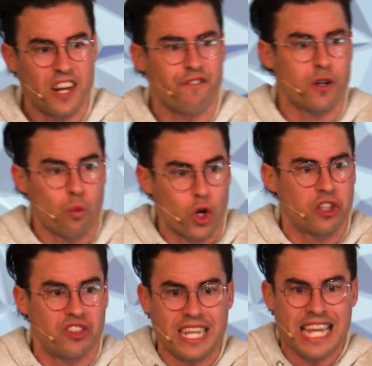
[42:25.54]
different
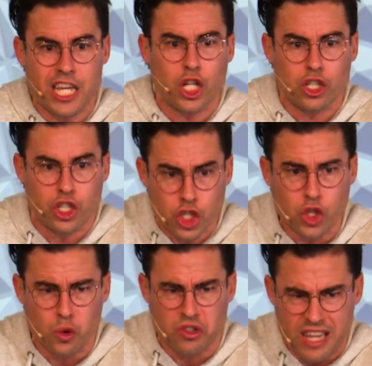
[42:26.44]
words that he could
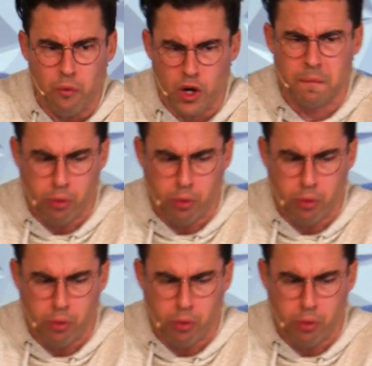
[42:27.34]
use that would